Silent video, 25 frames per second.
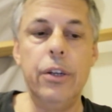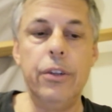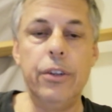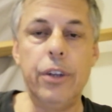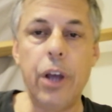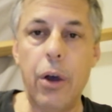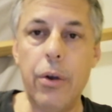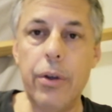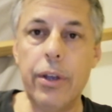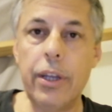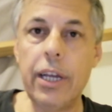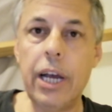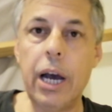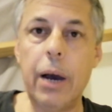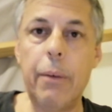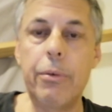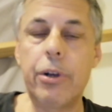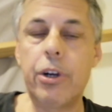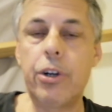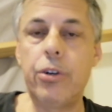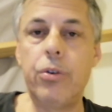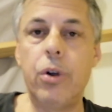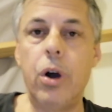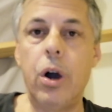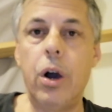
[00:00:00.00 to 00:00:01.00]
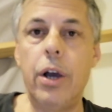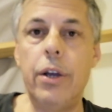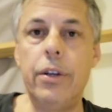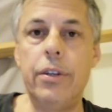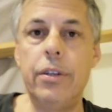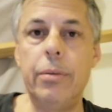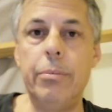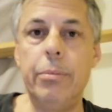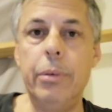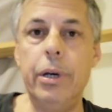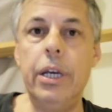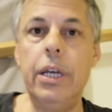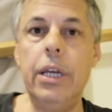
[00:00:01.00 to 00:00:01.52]
don't come crying
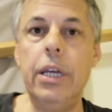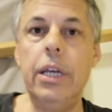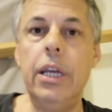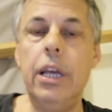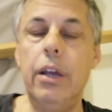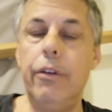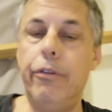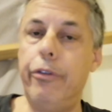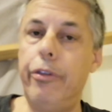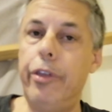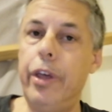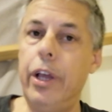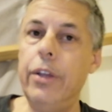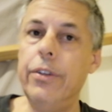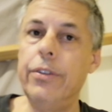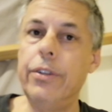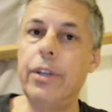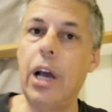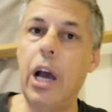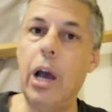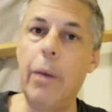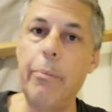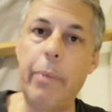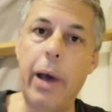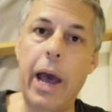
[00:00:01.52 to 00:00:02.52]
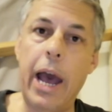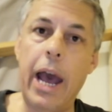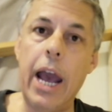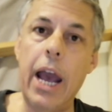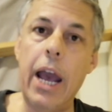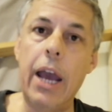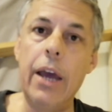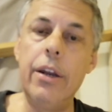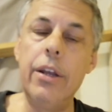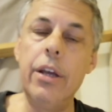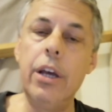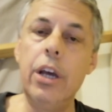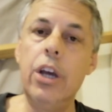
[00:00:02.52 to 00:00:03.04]
to me if things go
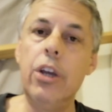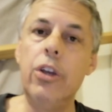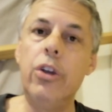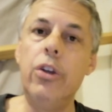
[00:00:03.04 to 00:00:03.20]
bad.